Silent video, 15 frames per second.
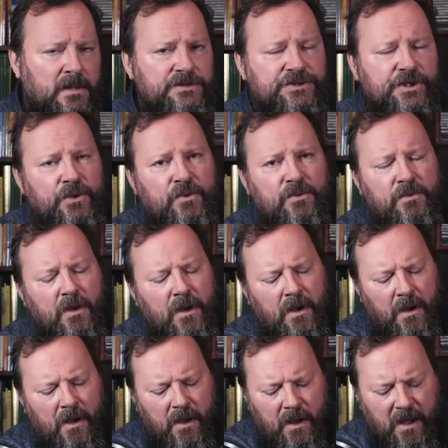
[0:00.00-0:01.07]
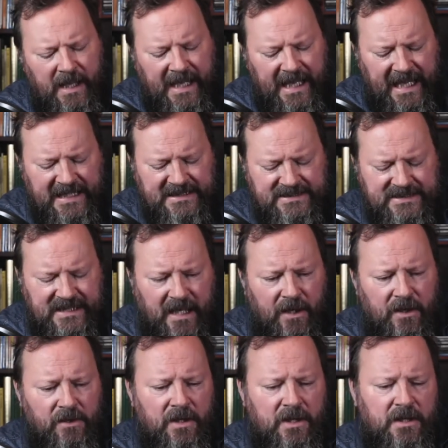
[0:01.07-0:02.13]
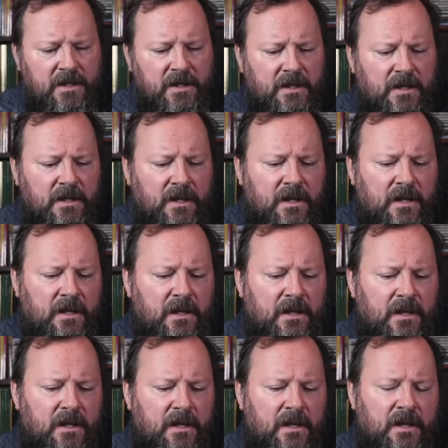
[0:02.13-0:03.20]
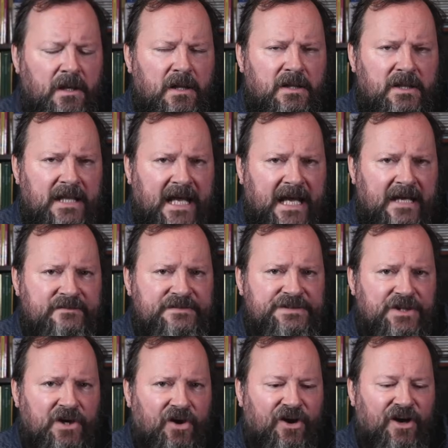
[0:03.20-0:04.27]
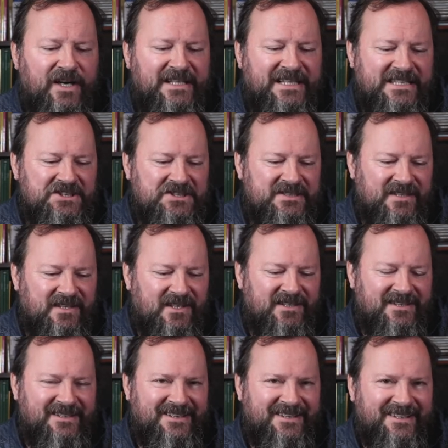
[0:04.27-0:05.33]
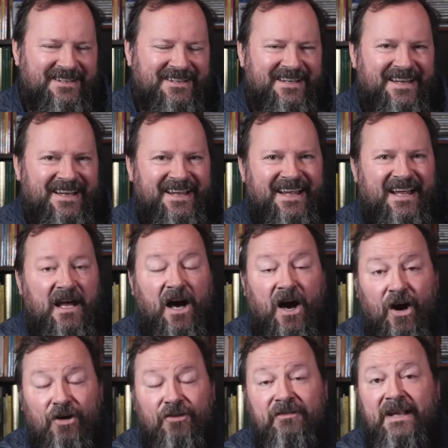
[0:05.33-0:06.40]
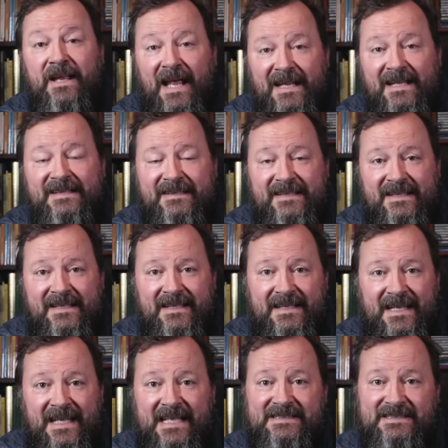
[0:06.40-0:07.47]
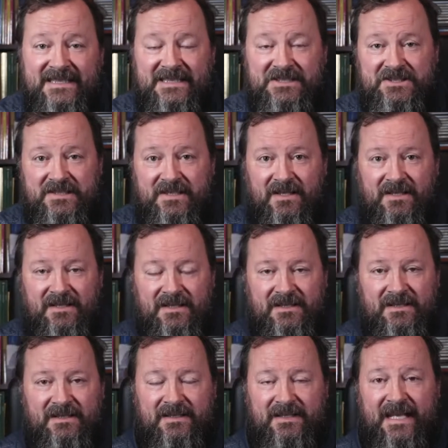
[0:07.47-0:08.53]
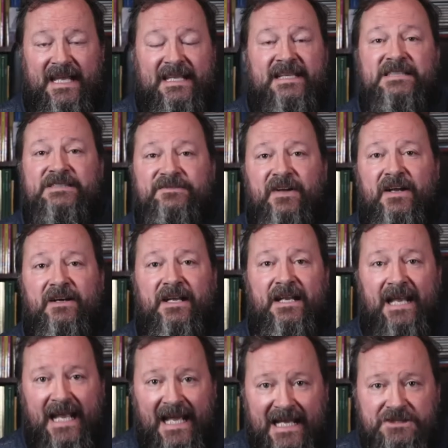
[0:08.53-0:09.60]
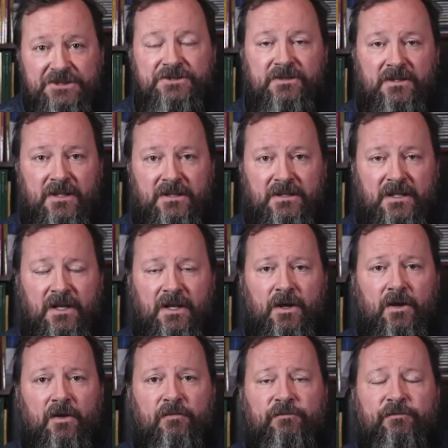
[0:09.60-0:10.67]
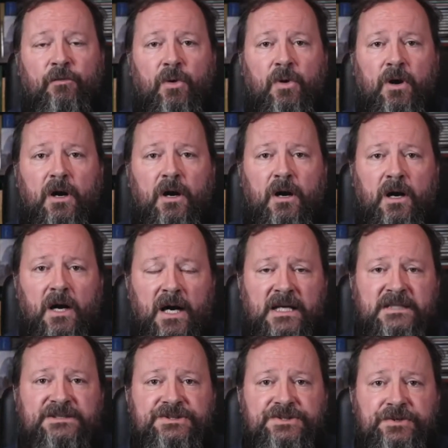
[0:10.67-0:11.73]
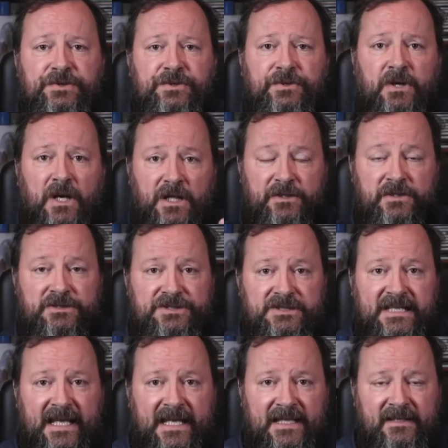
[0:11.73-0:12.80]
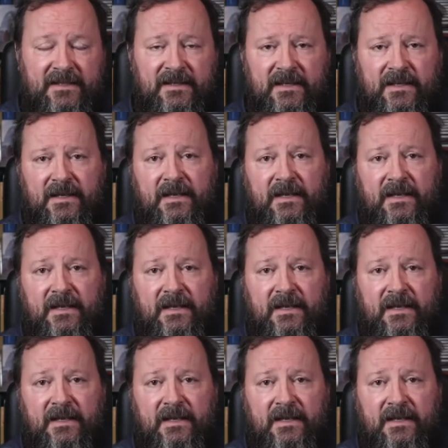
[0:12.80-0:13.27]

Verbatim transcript: So, as our lives are digital, our reality is digital. It is very natural for us to understand